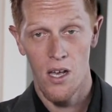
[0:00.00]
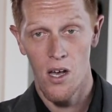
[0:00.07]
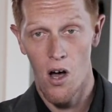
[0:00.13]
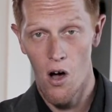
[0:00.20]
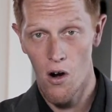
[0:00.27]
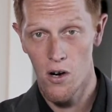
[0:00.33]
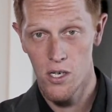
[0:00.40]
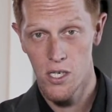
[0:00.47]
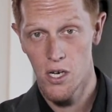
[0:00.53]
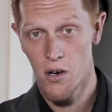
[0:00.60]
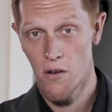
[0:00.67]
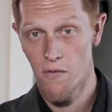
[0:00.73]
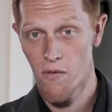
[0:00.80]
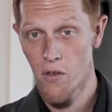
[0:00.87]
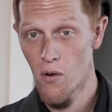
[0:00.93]
Ours here
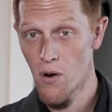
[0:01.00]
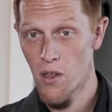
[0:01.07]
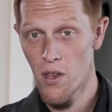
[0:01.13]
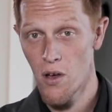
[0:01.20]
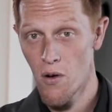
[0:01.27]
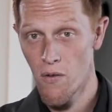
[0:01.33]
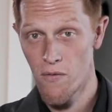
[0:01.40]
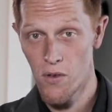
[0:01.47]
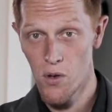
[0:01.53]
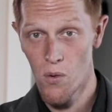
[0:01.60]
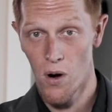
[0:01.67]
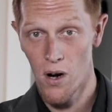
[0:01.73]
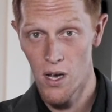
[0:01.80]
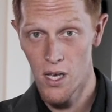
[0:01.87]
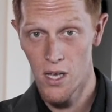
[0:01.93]
in Florida though, if you
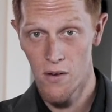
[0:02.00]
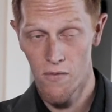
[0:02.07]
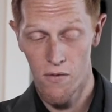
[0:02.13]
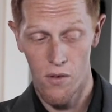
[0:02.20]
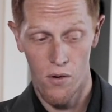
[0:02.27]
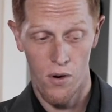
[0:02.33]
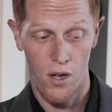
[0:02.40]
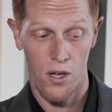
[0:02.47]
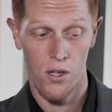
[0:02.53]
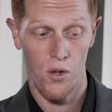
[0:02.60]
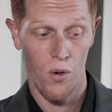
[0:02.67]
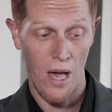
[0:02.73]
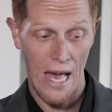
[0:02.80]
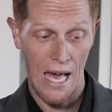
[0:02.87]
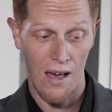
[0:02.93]
are in Florida,
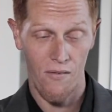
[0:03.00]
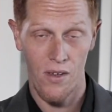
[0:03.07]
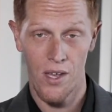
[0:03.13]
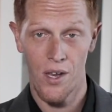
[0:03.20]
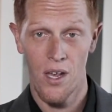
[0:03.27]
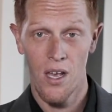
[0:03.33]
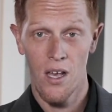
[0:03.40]
you have it.